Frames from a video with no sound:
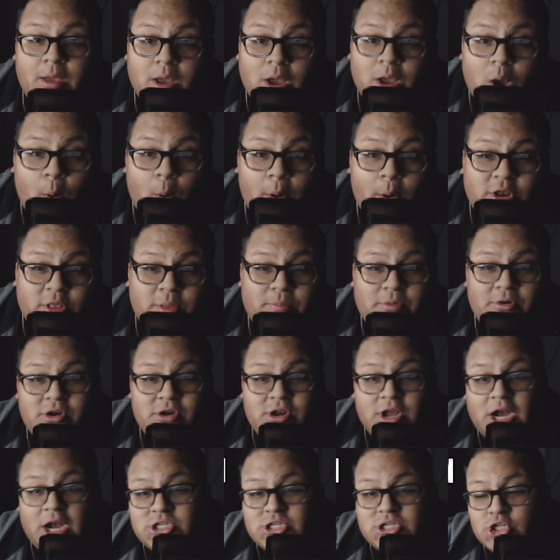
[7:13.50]
going to the
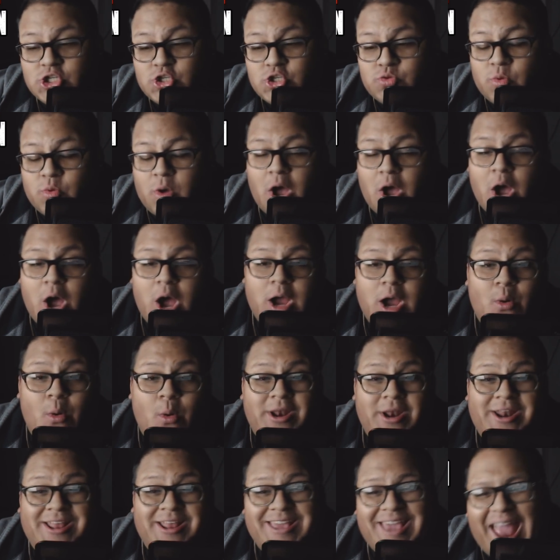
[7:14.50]
production truck,
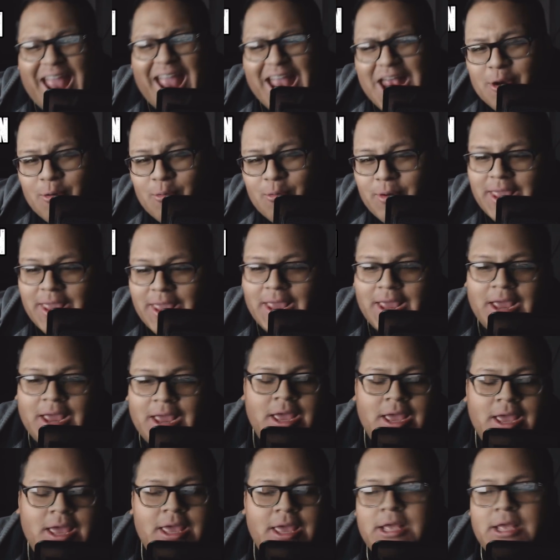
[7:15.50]
going to
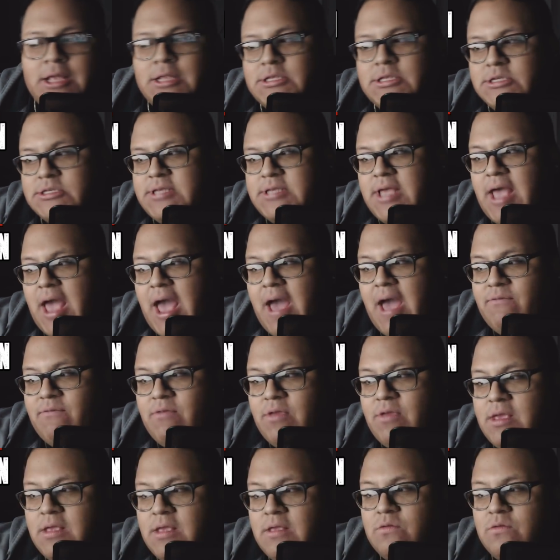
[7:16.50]
catering, just
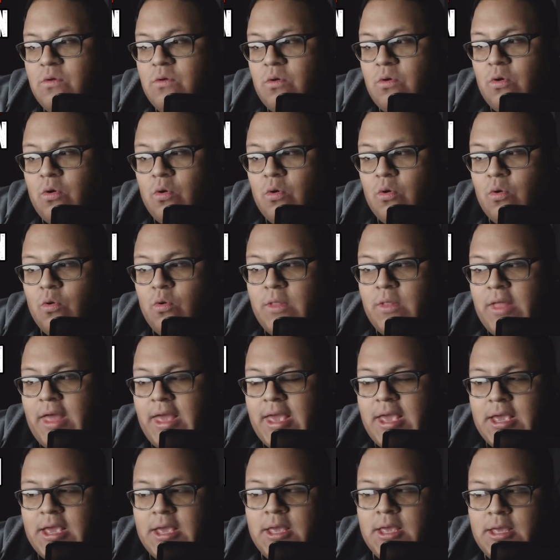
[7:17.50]
having his whole
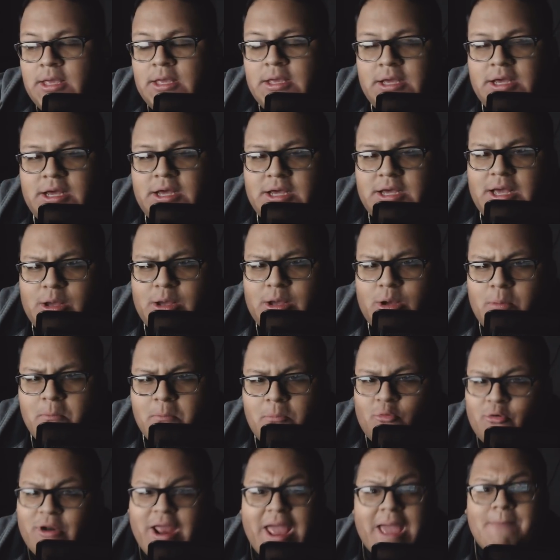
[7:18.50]
like
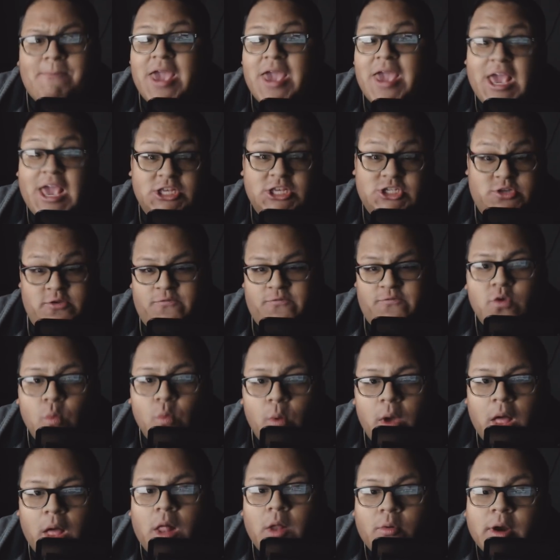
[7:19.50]
rampage, if you
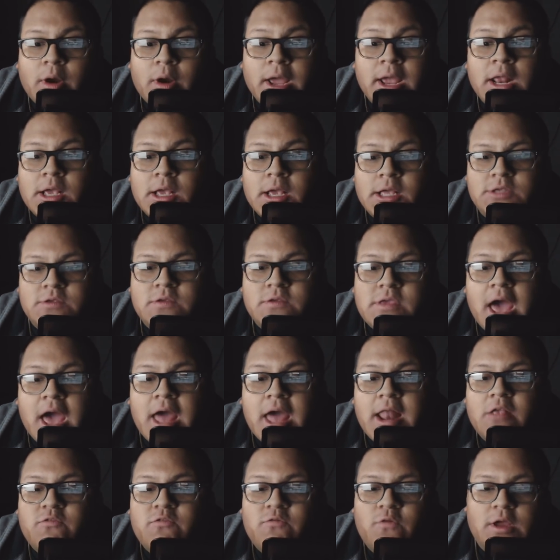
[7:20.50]
will, right? Because
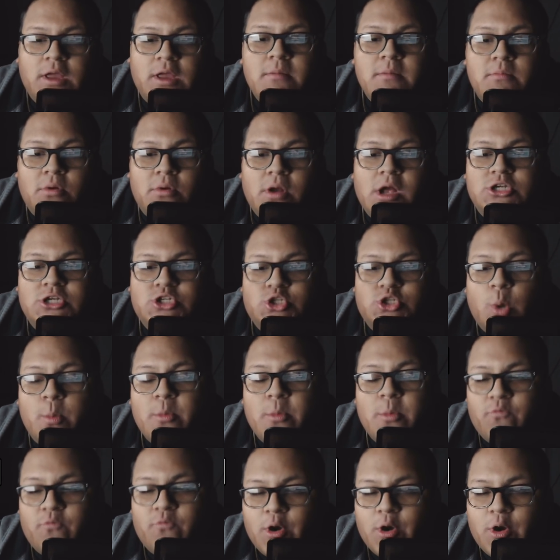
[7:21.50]
again, that's fucking Braun
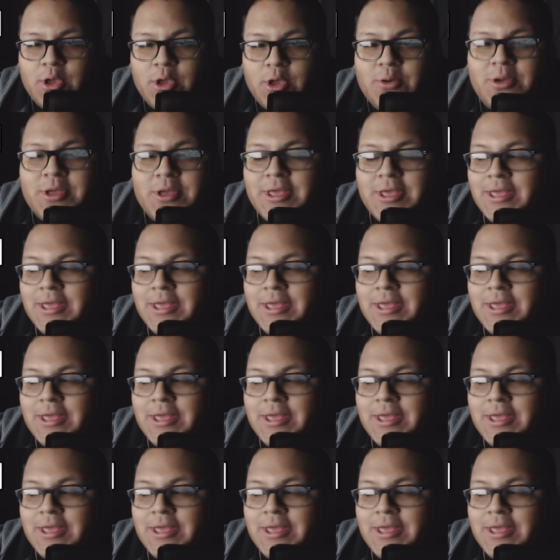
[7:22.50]
Strowman for you.